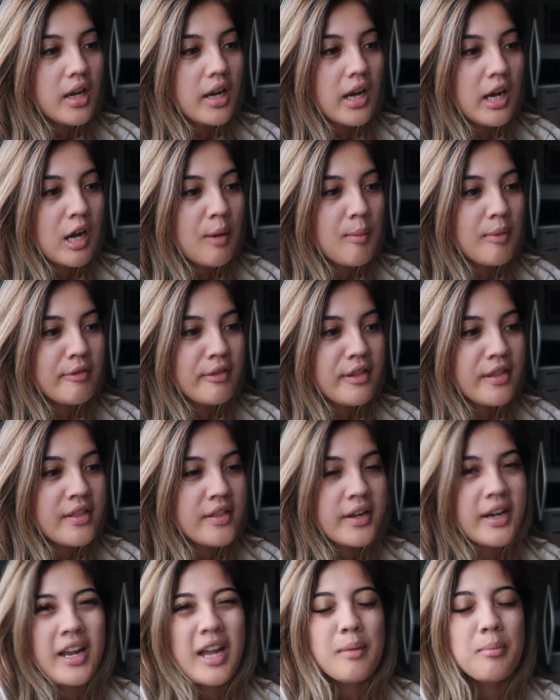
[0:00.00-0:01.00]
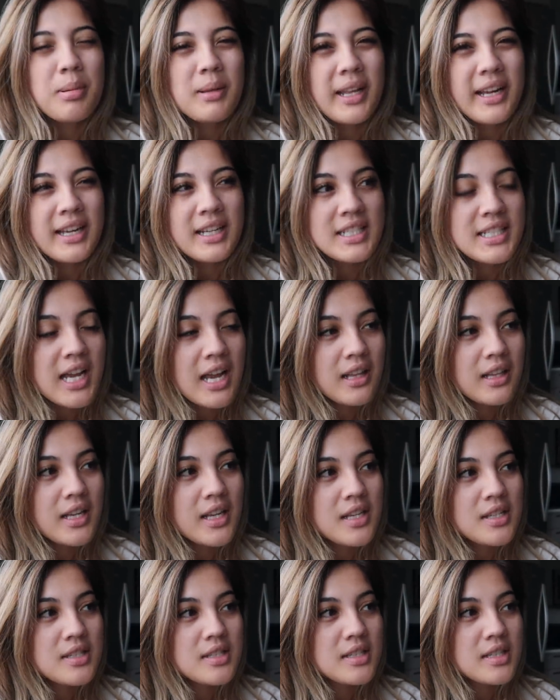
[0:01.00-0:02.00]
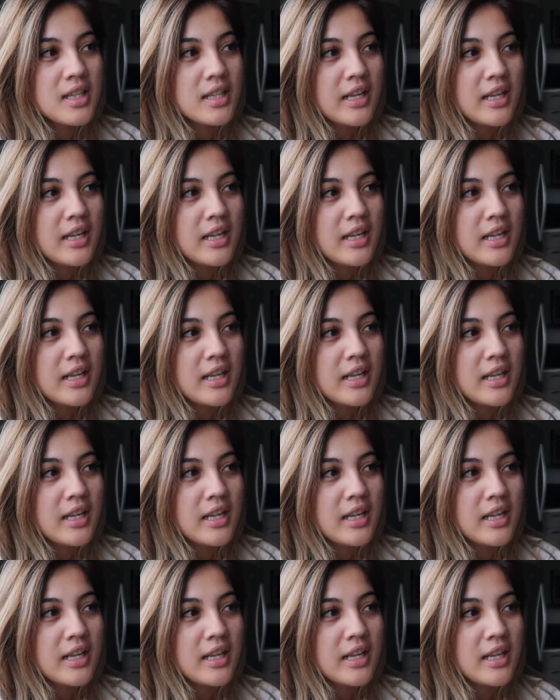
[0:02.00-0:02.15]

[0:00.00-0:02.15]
Um, everything that I had planned at least.